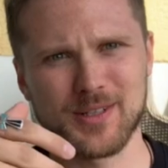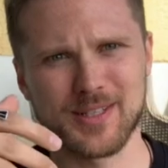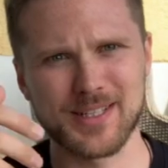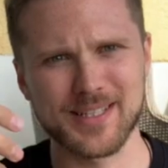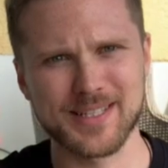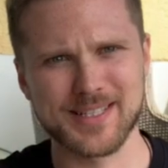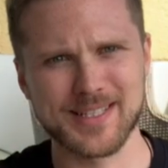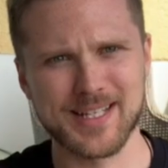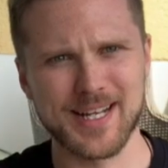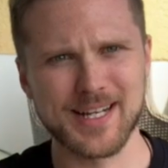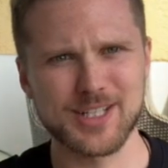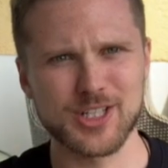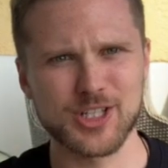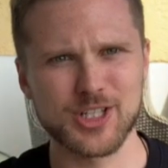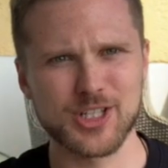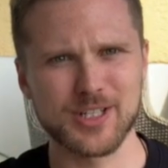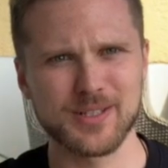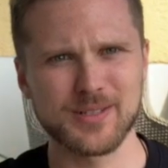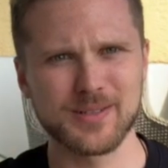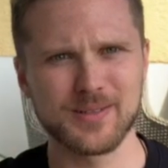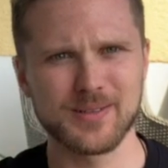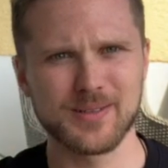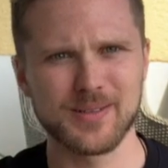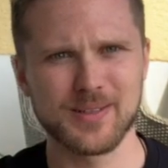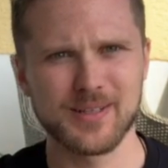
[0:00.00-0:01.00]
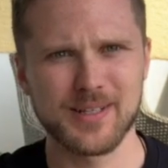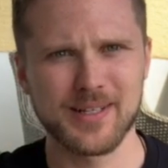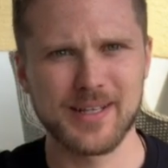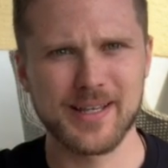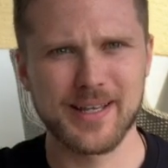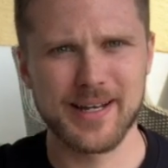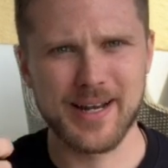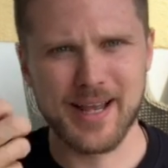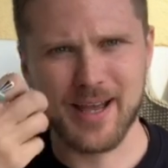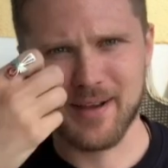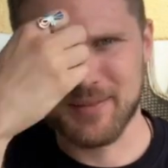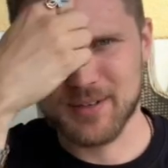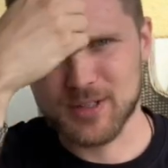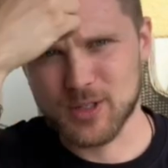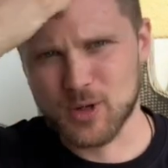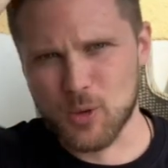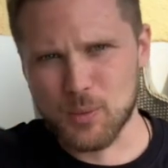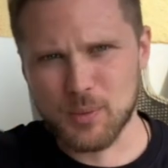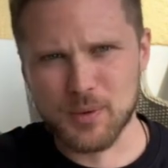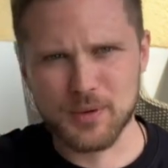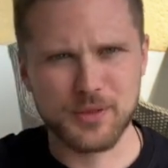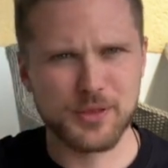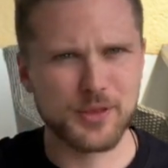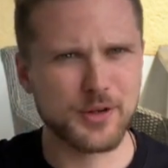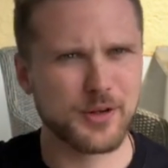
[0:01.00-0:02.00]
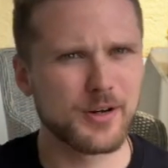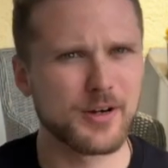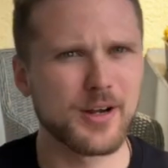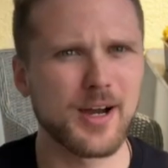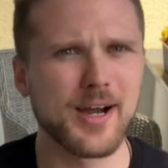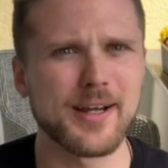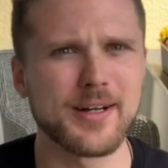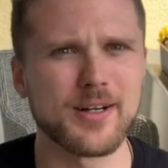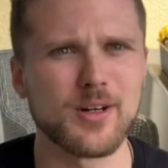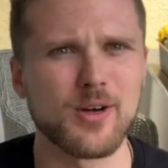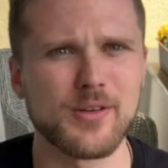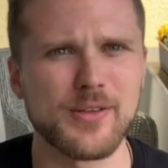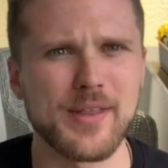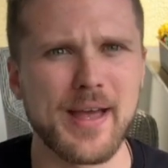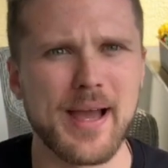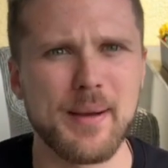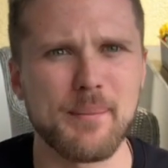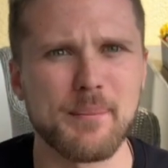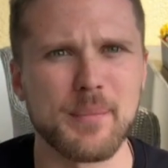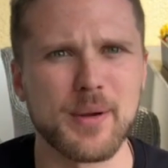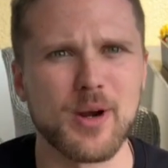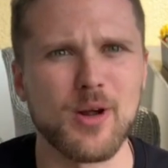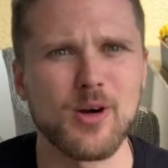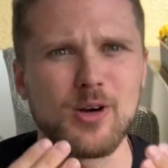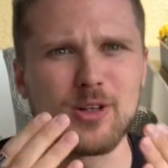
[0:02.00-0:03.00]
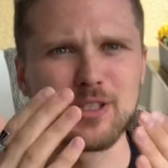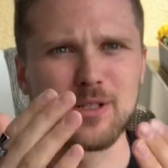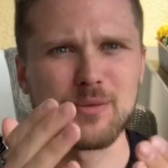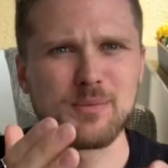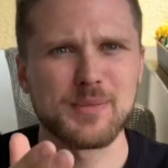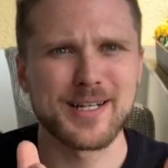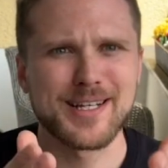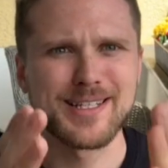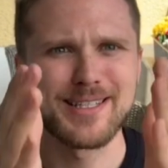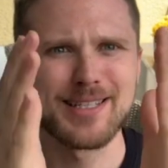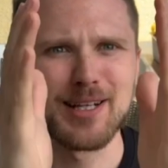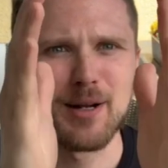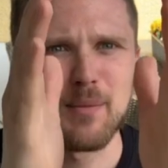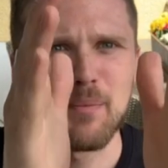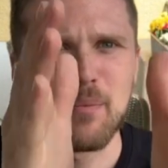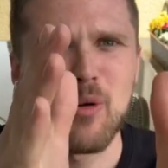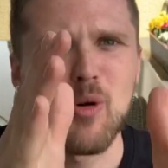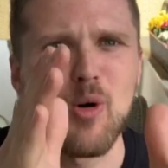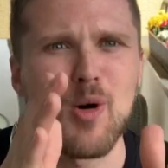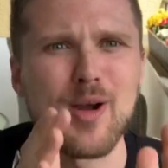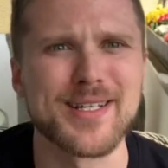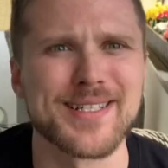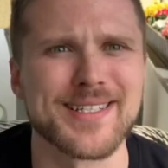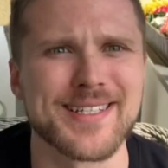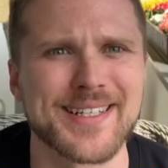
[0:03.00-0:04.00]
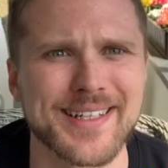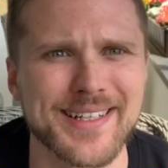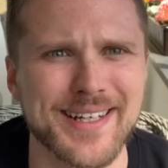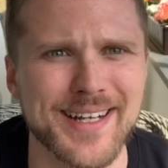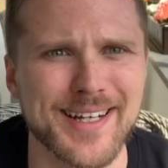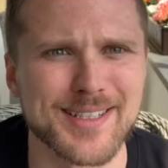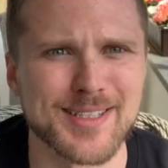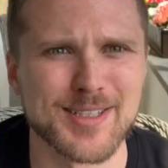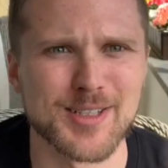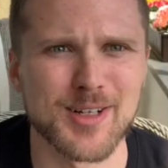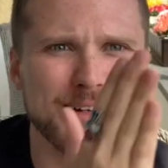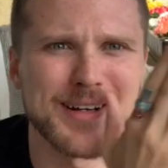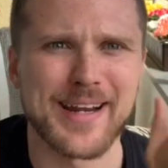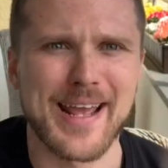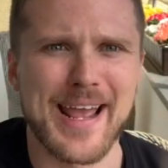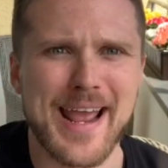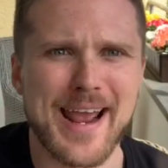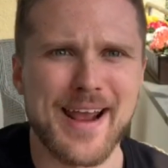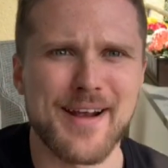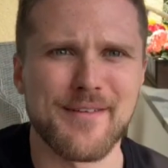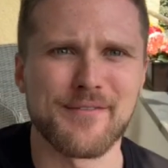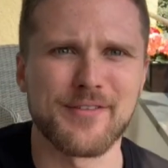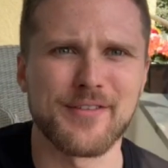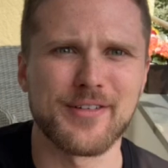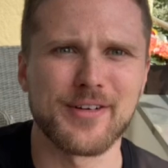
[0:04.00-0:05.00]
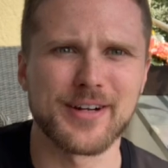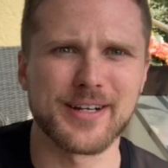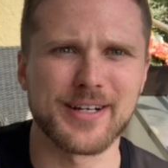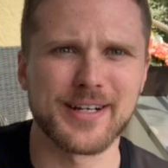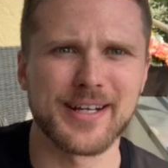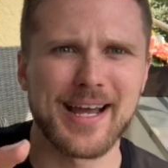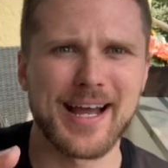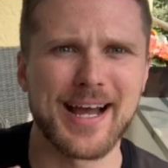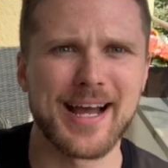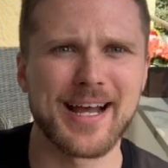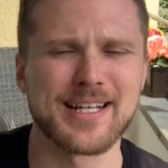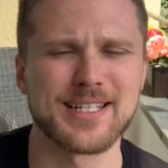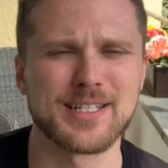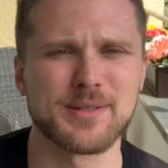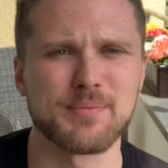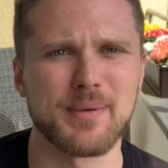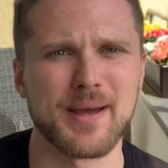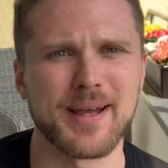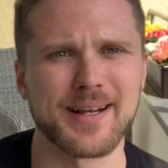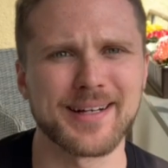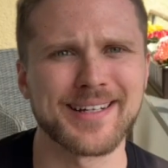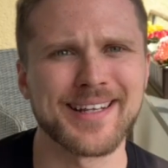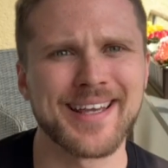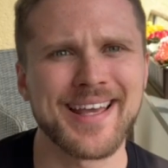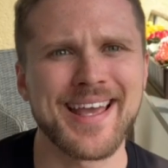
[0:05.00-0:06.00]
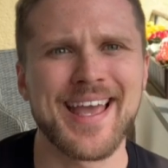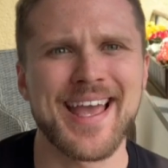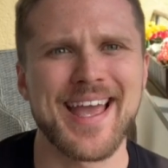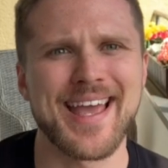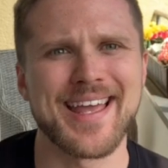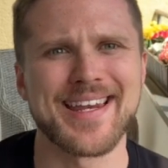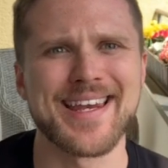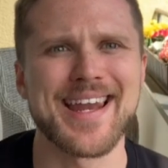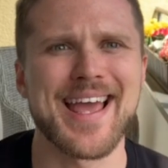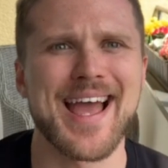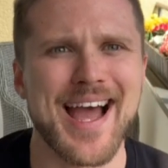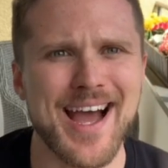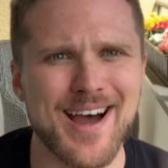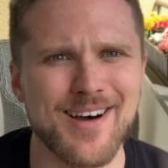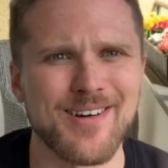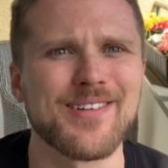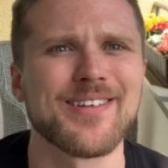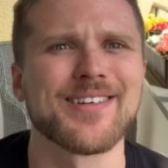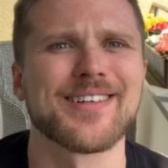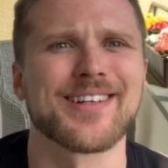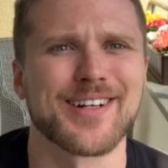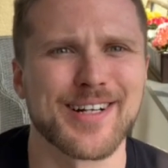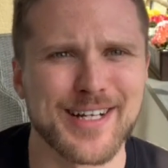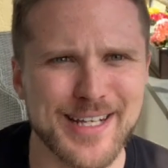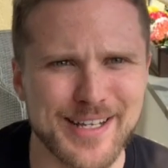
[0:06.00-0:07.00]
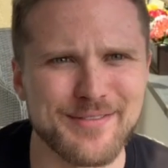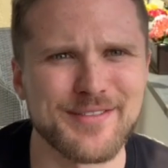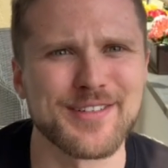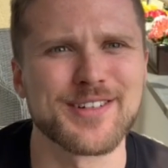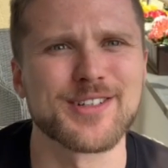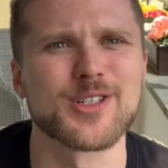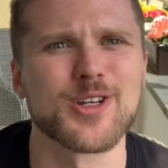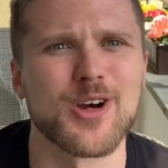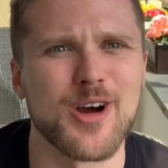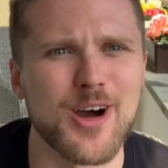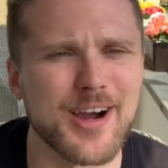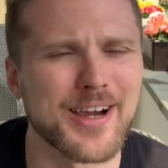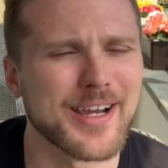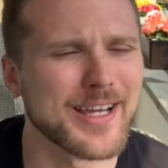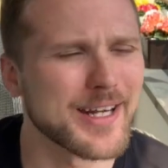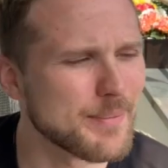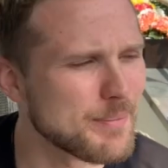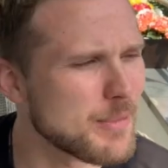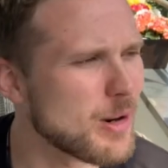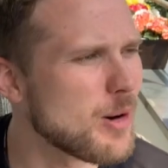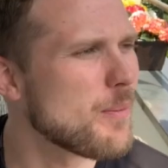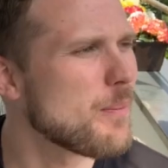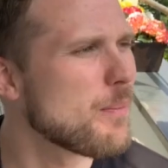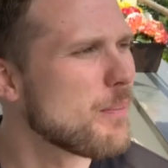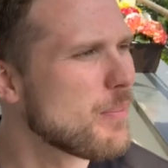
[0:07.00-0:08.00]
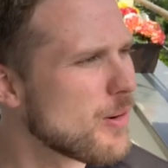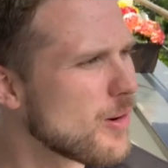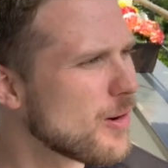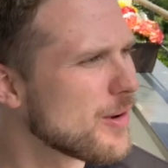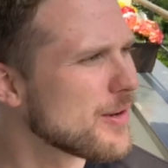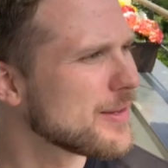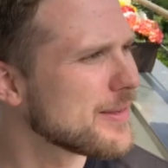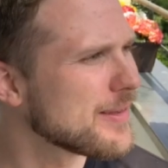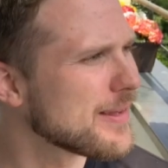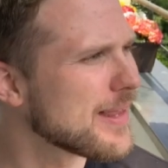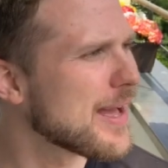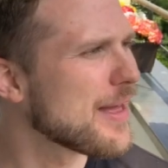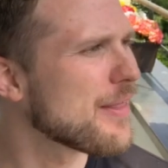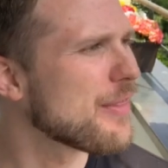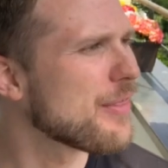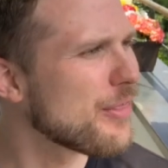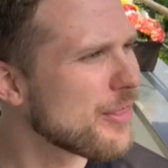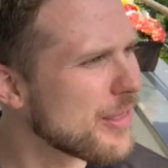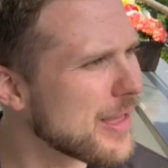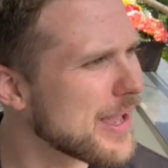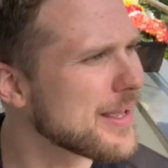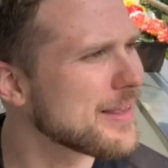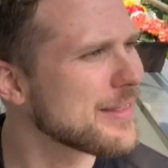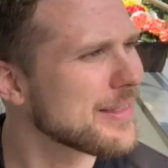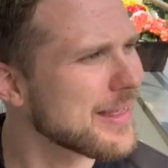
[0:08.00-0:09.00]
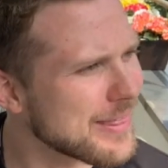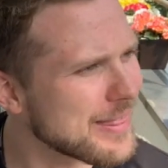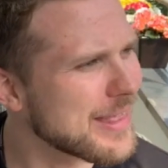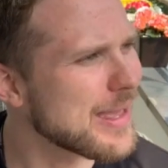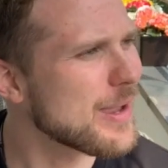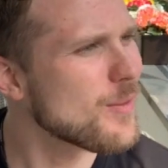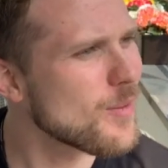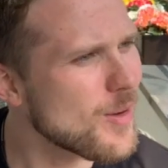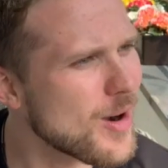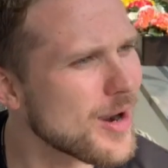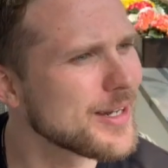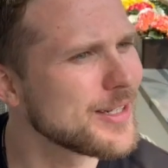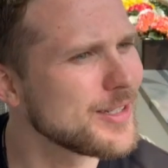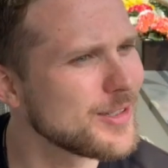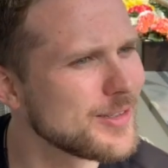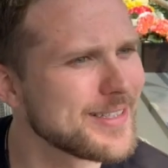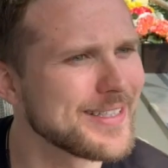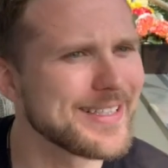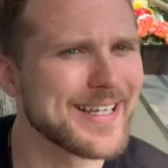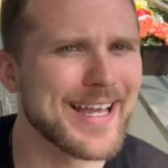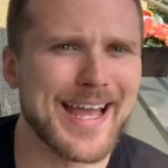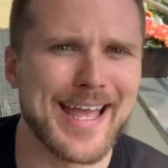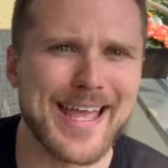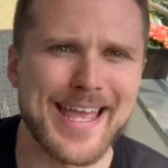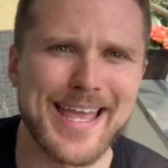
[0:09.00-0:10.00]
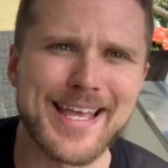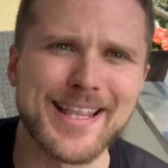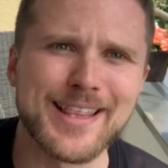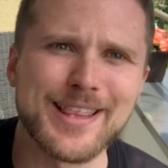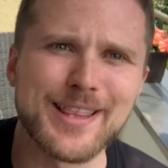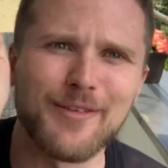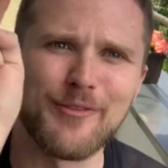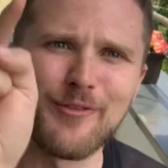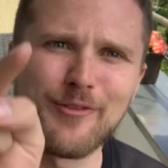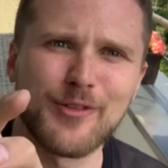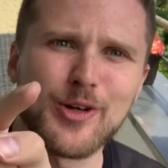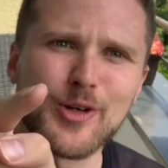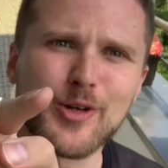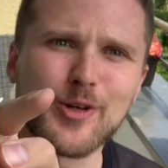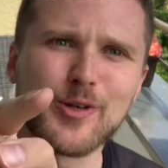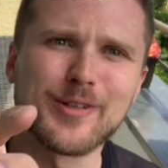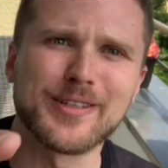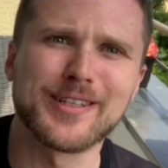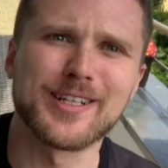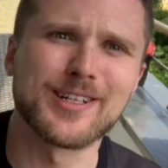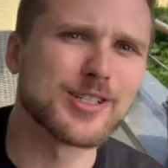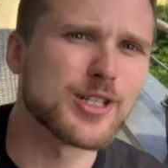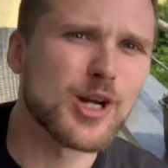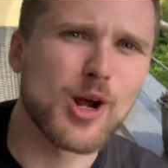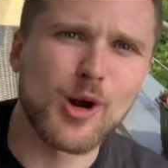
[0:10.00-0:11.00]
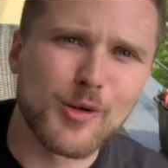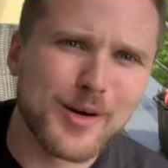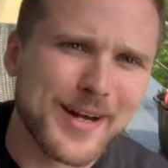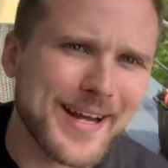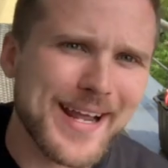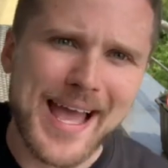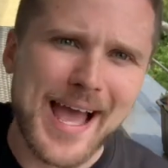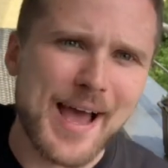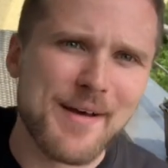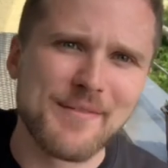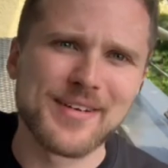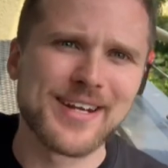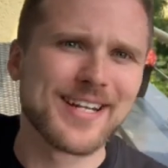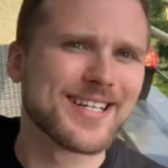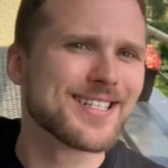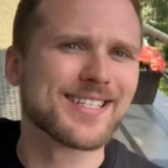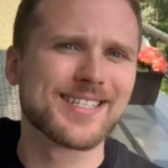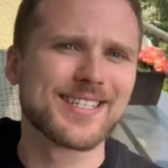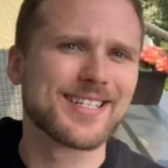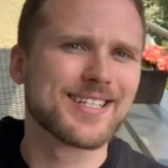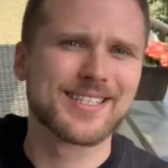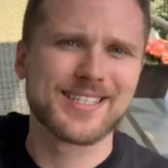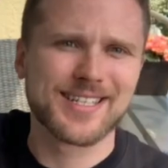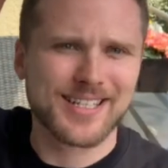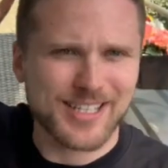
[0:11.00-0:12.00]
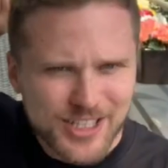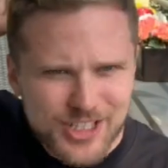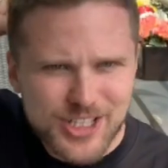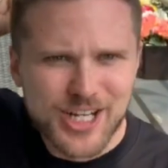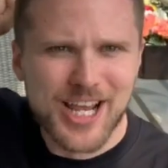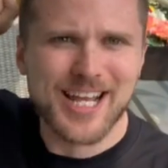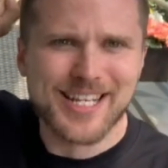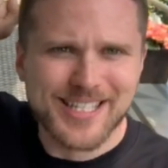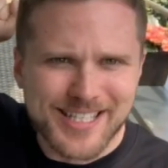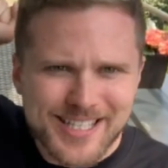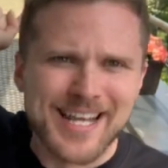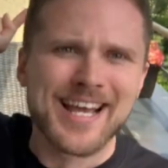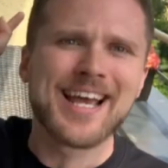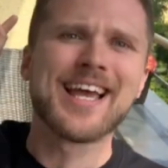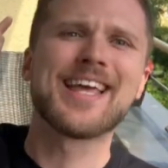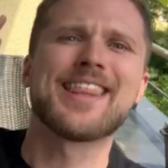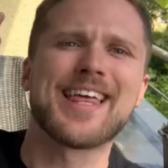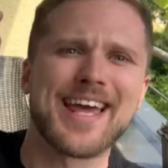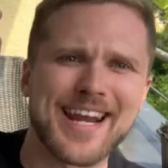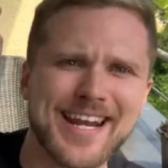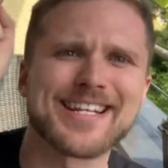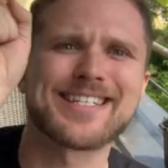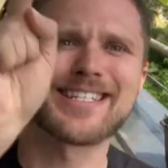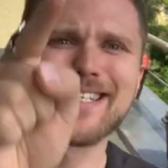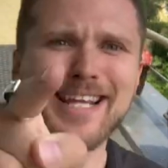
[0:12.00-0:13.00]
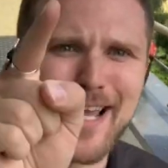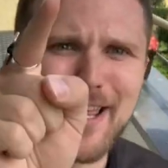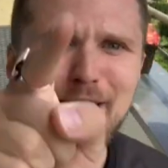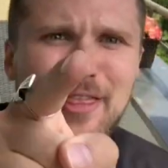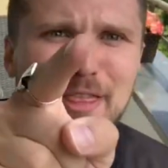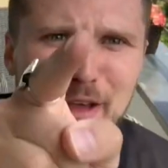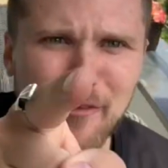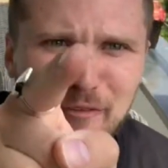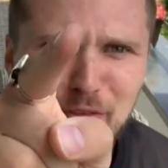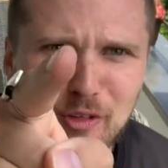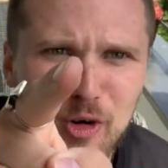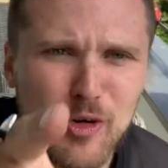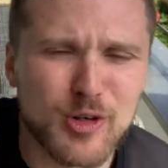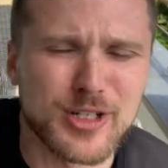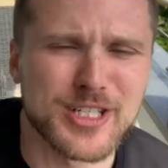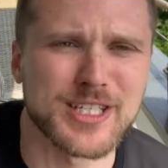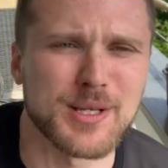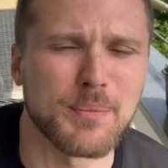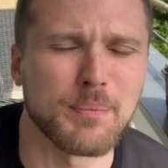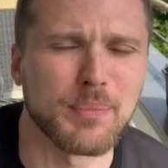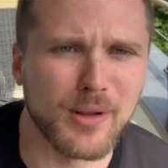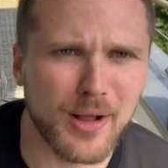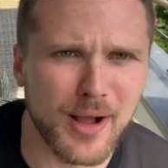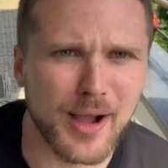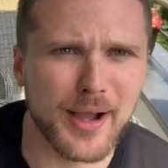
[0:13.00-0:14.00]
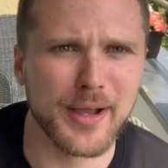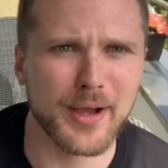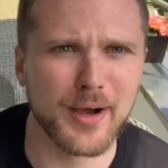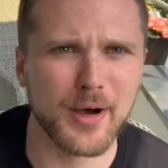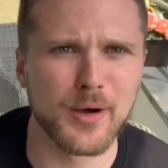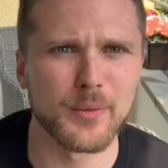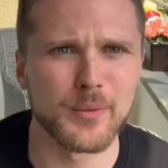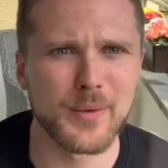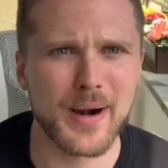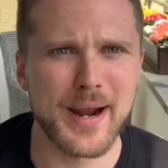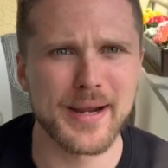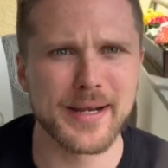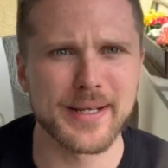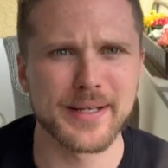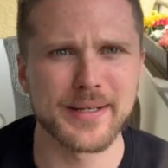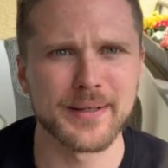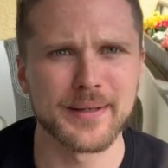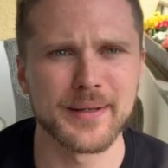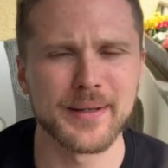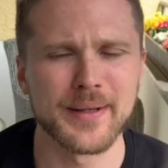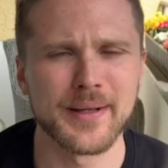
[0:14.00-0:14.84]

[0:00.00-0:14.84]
the ascension and having an open third eye and all that, but also because they're poisoning us on every aspect. And now they're even talking about putting that thing that they want you to get in the food, and there's already evidence to suggest that it's in the food supply already.